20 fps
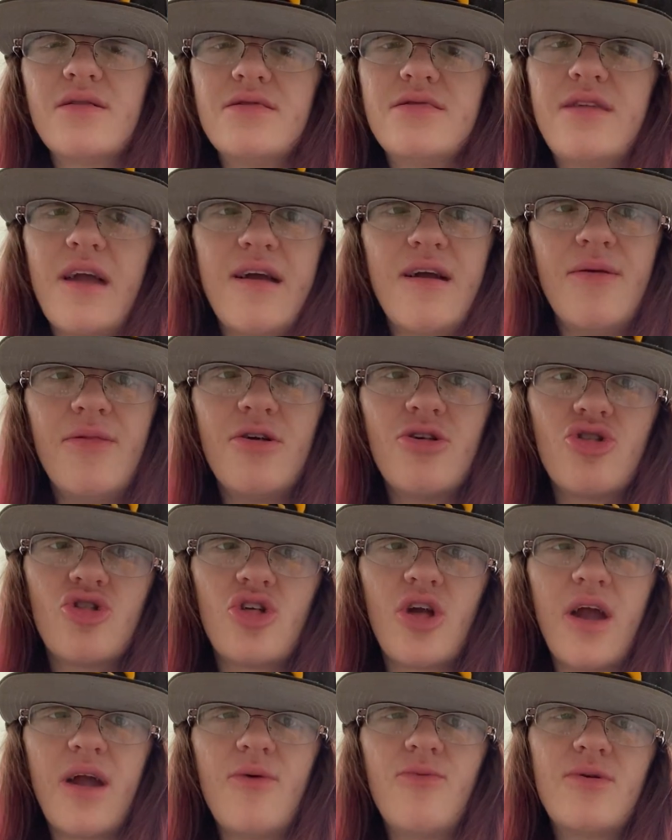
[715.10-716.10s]
Dan and
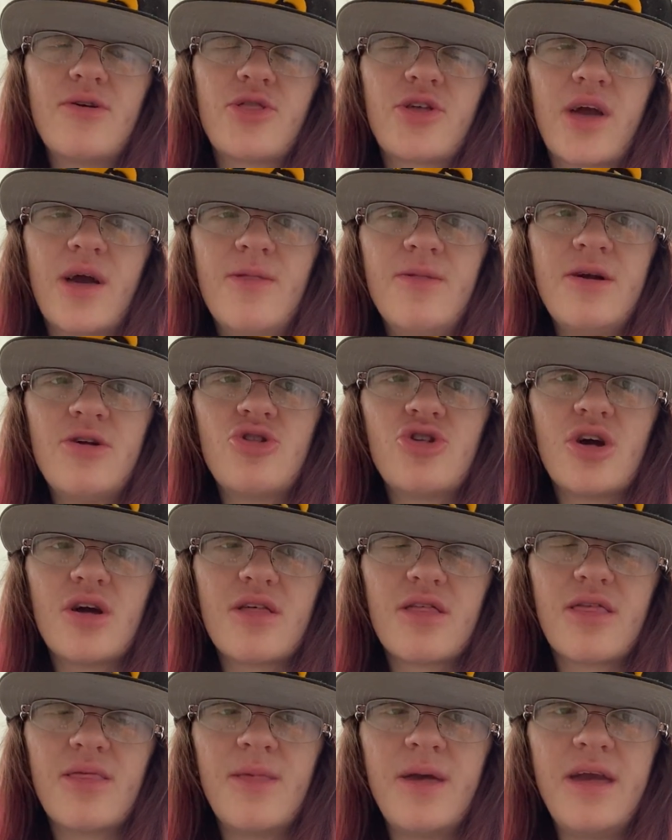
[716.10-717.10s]
Shay with Kenny
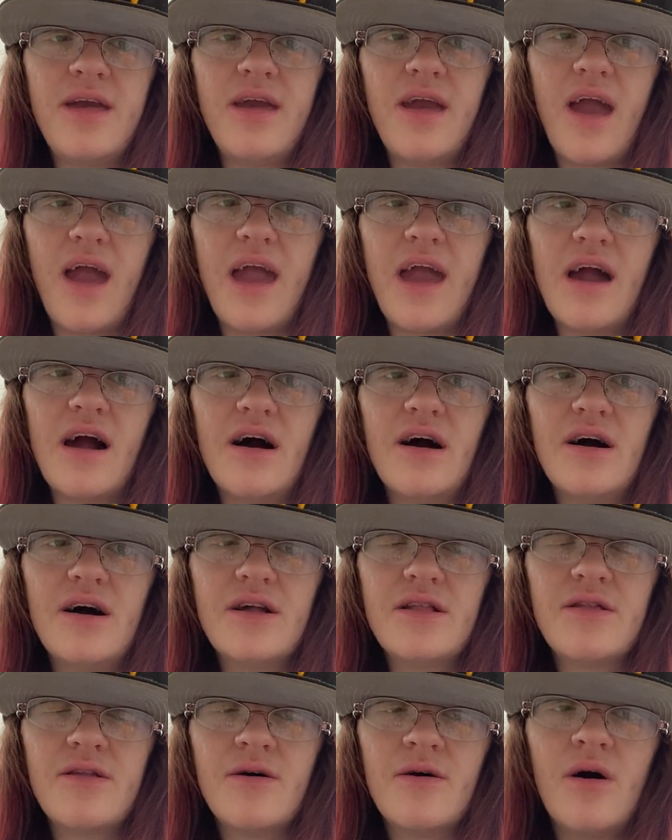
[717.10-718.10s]
Chesney
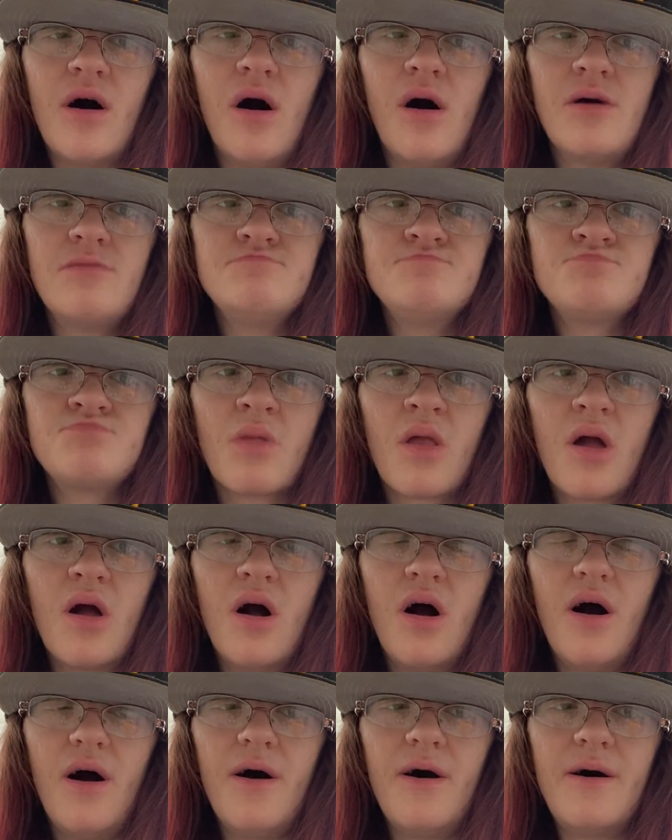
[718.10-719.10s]
and
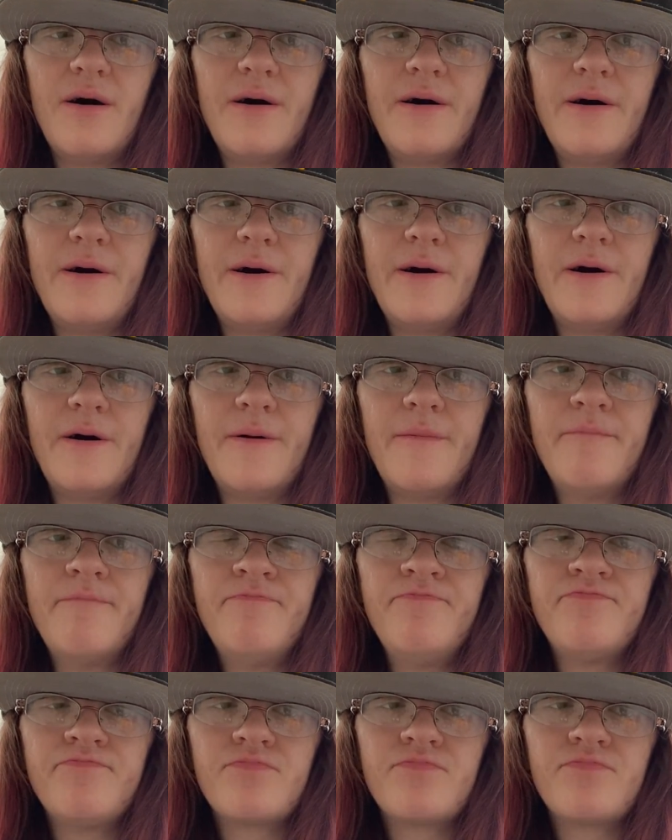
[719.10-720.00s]
Old